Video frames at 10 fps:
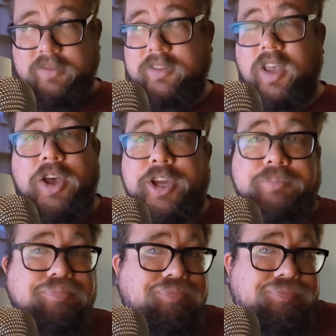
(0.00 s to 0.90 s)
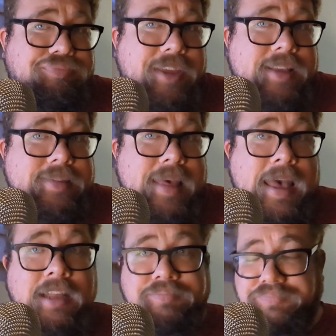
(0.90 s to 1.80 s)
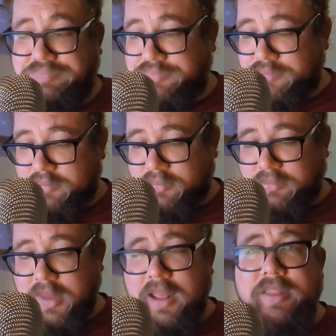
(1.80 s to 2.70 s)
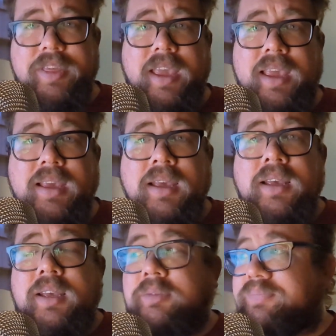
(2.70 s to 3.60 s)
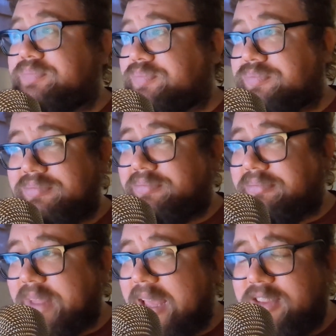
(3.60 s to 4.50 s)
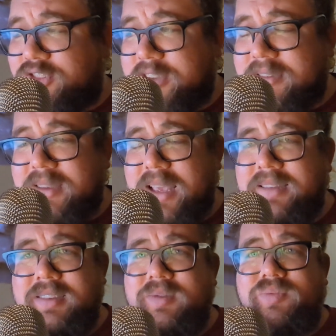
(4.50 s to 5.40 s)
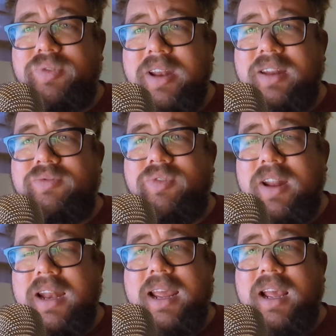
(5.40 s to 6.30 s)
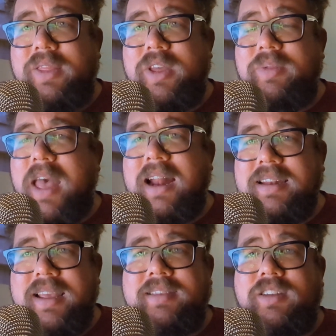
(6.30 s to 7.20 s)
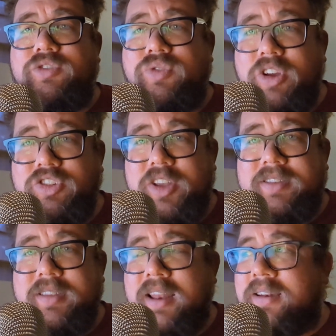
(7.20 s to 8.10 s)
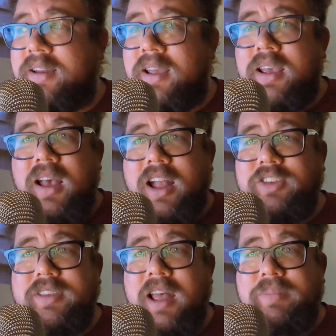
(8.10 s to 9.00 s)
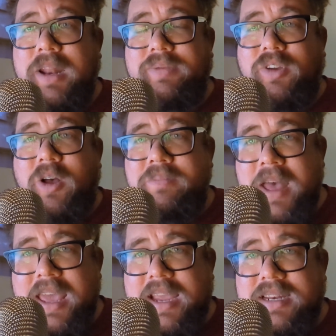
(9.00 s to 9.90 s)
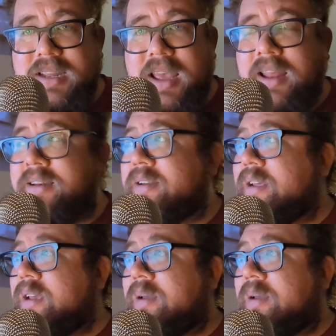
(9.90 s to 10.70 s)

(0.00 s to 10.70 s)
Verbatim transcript: So, there's that. The it's just it's really really the acting is atrocious and I just can't believe it got made. And